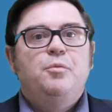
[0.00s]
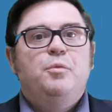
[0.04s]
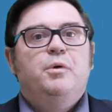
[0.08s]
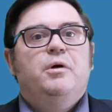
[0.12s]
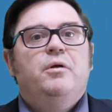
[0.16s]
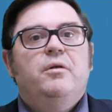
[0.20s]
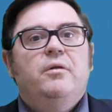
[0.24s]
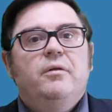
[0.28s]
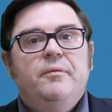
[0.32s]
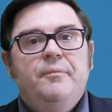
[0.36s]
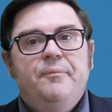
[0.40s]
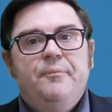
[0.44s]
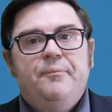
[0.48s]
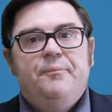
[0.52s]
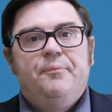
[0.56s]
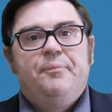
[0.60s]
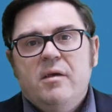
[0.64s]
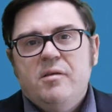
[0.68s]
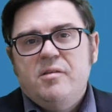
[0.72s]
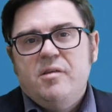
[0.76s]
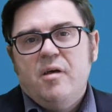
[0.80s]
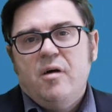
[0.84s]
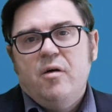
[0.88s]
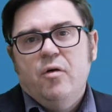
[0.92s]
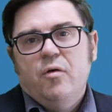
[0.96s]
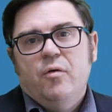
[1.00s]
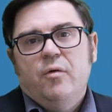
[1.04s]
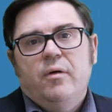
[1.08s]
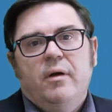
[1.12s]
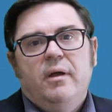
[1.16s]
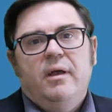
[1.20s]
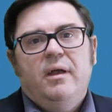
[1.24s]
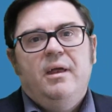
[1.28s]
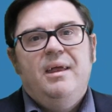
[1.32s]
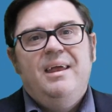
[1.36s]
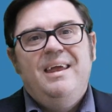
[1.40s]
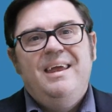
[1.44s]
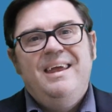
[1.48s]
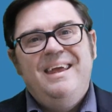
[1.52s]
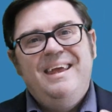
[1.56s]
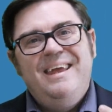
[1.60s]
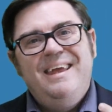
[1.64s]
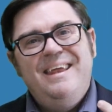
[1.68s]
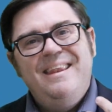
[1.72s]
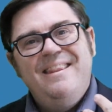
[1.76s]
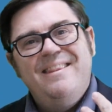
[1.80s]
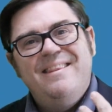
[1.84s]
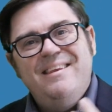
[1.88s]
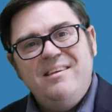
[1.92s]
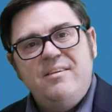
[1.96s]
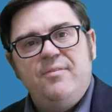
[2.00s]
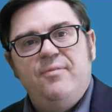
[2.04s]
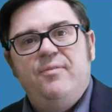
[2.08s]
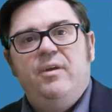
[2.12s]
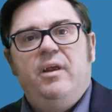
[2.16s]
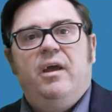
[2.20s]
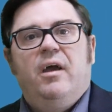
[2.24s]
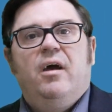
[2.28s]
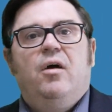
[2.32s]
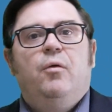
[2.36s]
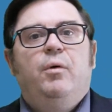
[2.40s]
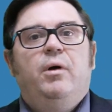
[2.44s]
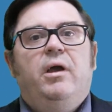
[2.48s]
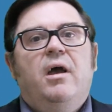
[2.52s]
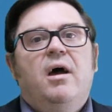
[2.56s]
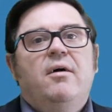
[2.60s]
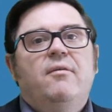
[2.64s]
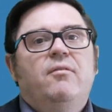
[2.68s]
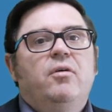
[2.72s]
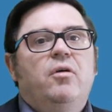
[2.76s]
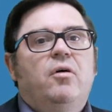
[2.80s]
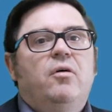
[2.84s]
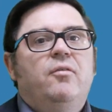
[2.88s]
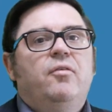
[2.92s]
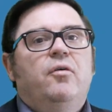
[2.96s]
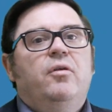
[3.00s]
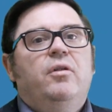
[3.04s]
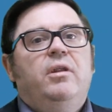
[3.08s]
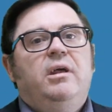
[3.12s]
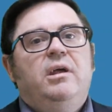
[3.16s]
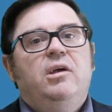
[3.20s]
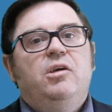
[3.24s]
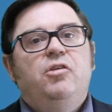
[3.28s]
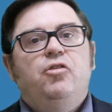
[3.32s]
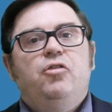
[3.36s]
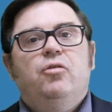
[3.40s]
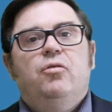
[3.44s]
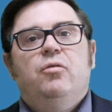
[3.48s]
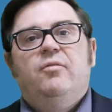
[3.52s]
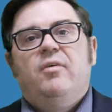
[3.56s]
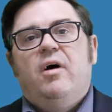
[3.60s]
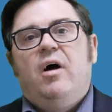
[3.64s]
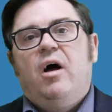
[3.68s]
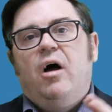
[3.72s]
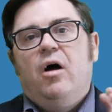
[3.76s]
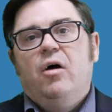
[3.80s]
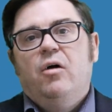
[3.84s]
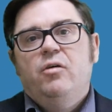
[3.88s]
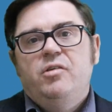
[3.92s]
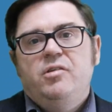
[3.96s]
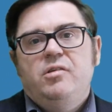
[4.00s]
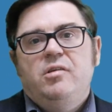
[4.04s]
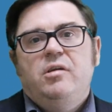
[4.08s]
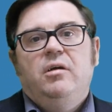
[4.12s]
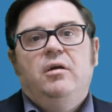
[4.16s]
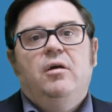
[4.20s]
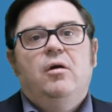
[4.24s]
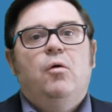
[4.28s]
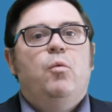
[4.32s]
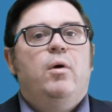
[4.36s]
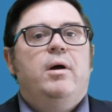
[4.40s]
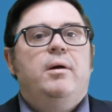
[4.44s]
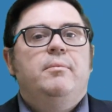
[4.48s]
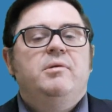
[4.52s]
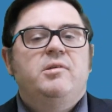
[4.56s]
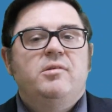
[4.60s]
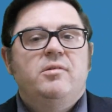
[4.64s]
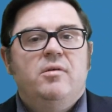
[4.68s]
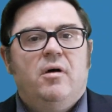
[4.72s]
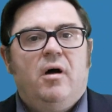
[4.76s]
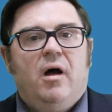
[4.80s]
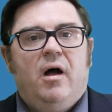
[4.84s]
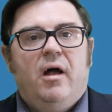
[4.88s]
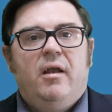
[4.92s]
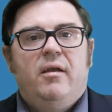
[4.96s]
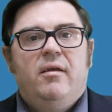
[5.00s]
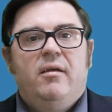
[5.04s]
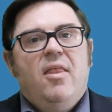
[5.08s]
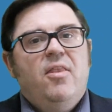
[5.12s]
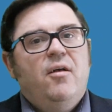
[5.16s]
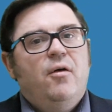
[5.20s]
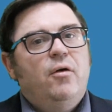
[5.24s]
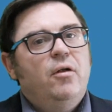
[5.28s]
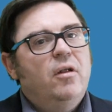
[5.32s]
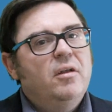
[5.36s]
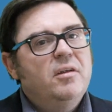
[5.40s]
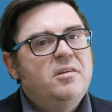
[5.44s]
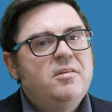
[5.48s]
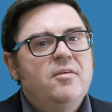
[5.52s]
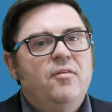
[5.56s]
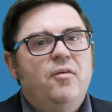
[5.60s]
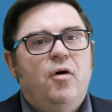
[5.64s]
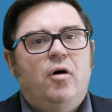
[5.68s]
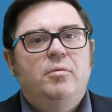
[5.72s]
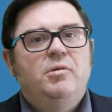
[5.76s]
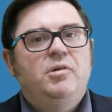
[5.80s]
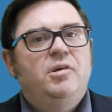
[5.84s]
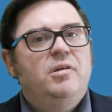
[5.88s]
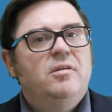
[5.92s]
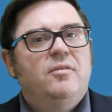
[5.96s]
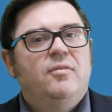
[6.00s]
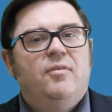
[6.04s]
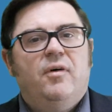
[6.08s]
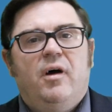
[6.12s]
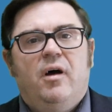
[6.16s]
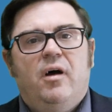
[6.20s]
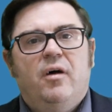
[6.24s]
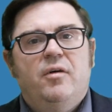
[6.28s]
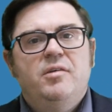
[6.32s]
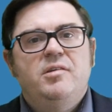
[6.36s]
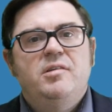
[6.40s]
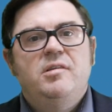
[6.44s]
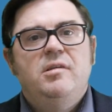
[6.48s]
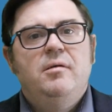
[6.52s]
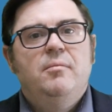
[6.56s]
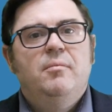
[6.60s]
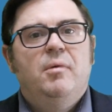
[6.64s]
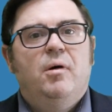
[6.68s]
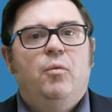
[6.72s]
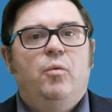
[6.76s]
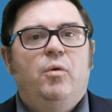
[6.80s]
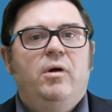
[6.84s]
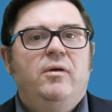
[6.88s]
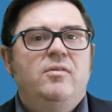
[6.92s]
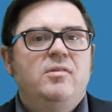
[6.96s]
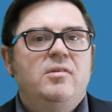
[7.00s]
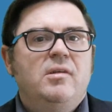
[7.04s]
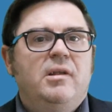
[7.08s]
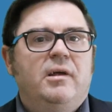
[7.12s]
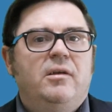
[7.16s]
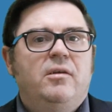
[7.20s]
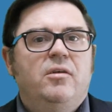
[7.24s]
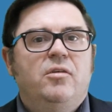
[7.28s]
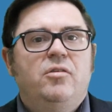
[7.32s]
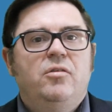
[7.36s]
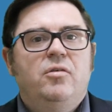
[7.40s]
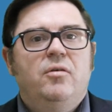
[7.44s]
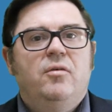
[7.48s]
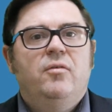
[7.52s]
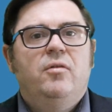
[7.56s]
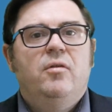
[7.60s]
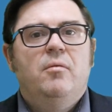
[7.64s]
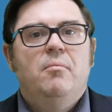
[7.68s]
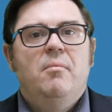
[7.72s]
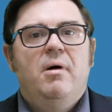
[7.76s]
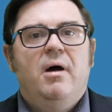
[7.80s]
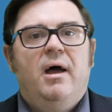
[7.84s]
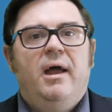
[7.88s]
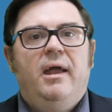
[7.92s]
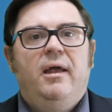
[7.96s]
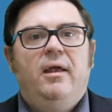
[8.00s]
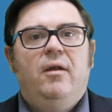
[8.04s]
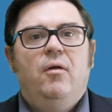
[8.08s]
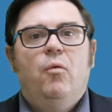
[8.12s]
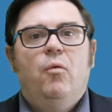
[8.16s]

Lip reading: Will. So, in this video, we covered off on the issue of hosting your website. There are lots of options for hosting, but we've selected two of the main